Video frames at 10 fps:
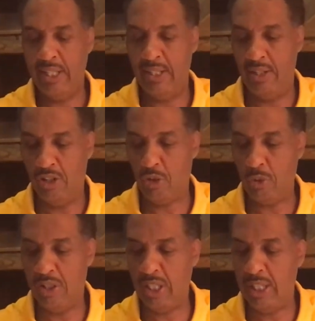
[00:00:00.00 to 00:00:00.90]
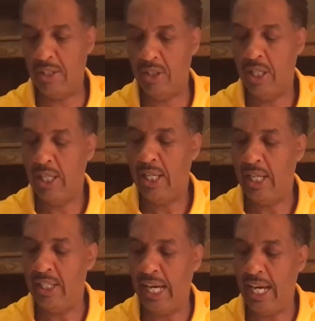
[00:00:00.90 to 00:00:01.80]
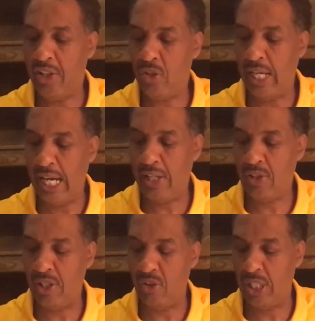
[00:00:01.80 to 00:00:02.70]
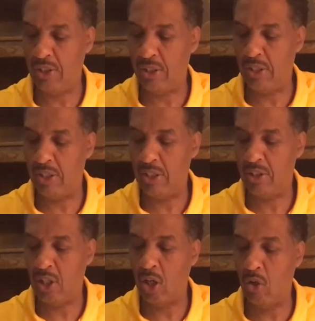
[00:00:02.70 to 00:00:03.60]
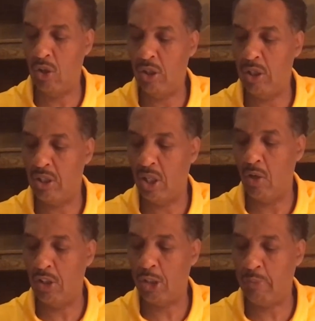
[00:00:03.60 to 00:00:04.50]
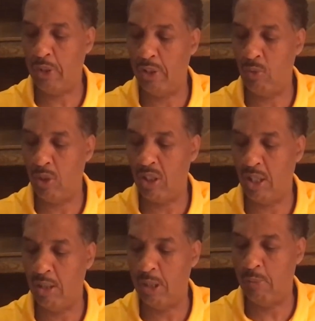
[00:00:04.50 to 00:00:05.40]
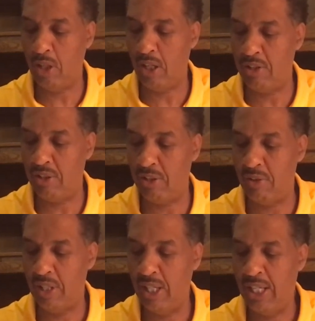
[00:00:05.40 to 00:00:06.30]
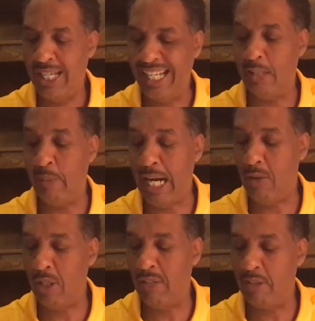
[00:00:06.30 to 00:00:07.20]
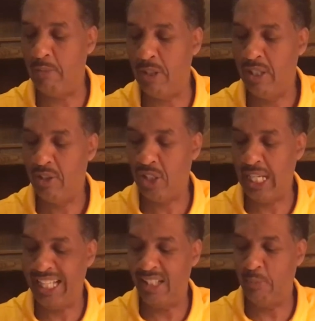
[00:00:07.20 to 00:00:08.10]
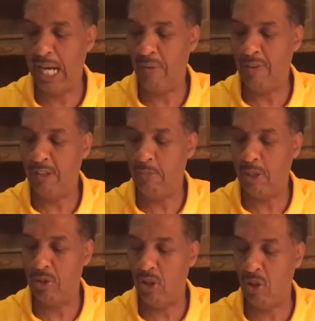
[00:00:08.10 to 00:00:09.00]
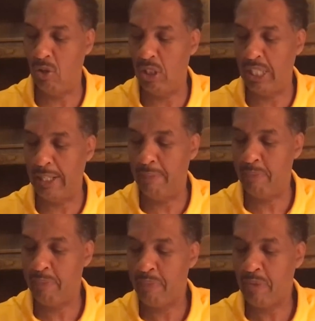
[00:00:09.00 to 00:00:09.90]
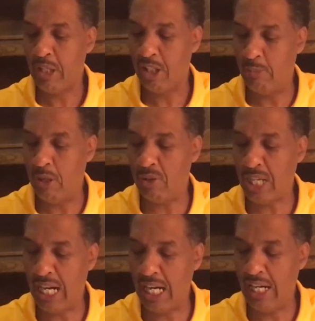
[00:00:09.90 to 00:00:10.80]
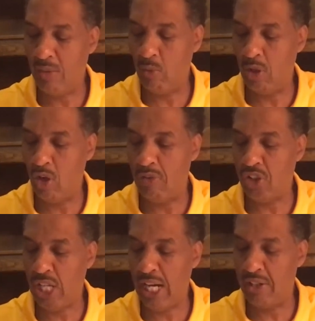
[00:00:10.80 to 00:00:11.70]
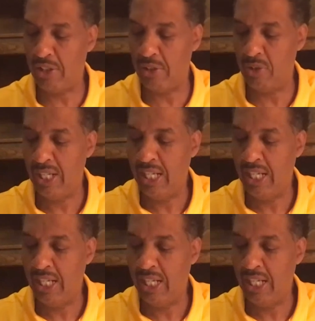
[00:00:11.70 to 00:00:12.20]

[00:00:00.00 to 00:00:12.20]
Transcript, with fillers: Notice what he says. And the angel answered and said to her, the Holy, the Holy Spirit will come upon you and the power of the, see, and the power of the most holy, the most high will overshadow you.